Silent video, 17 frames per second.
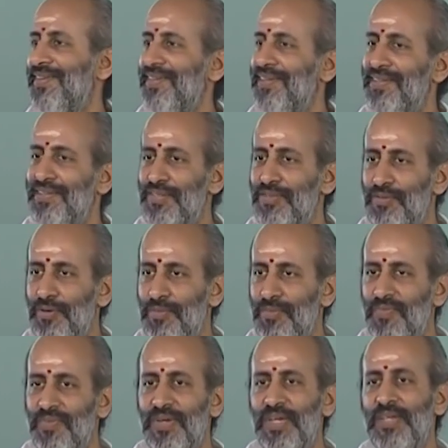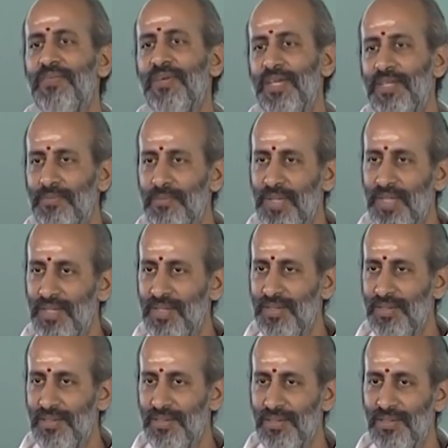in the form of a divine
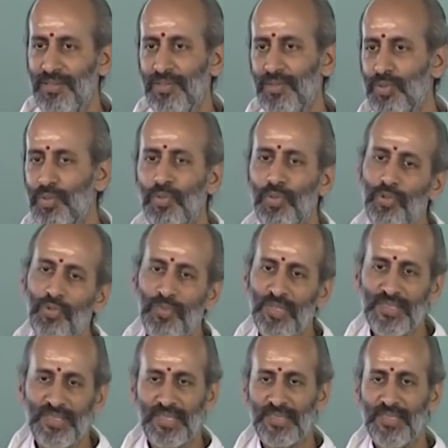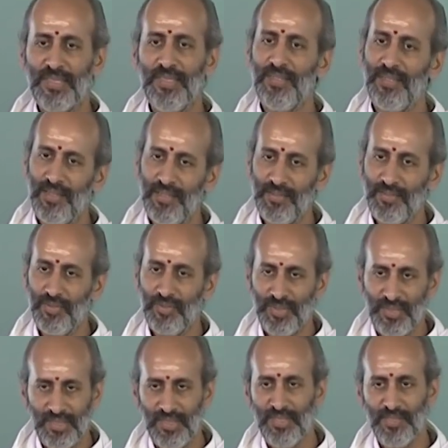being through humans, etc. So,
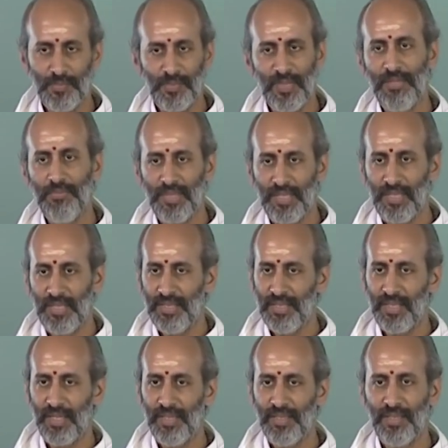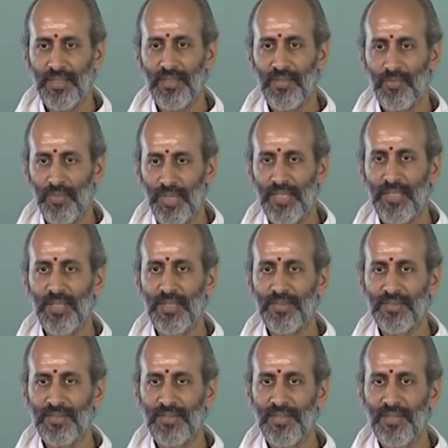this is primarily the content of
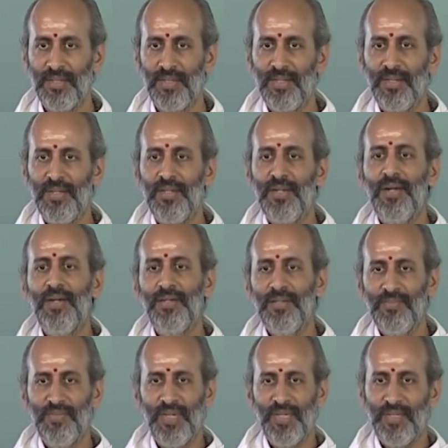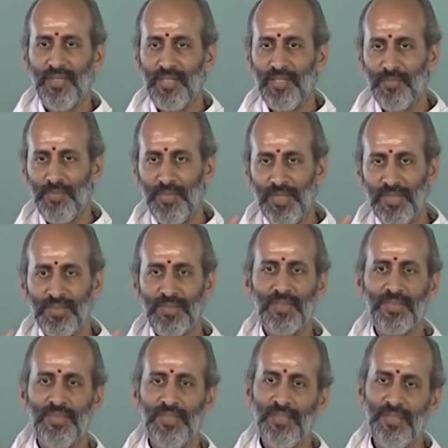Vedas, and in fact it has been
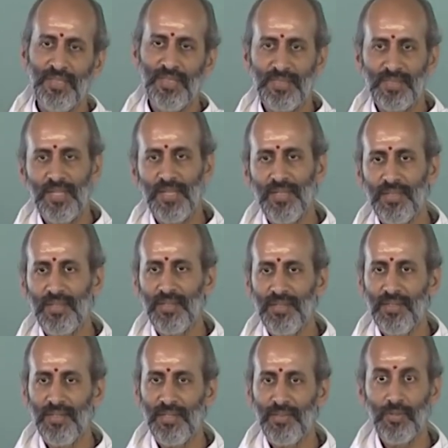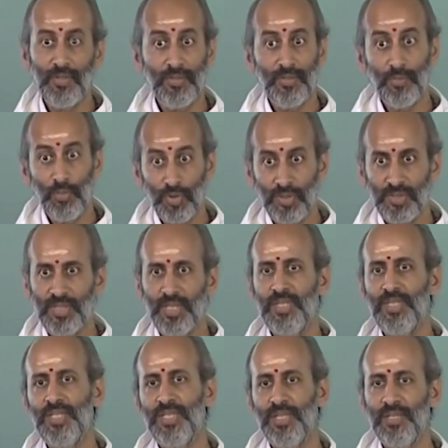succinctly stated in one of the most
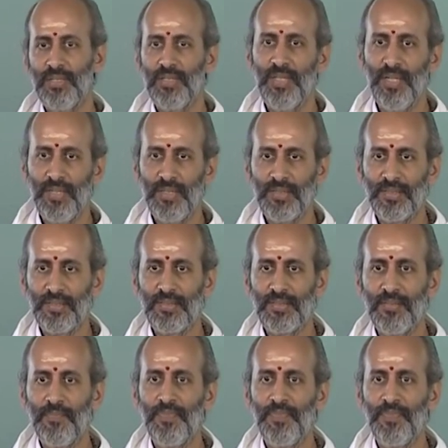ancient texts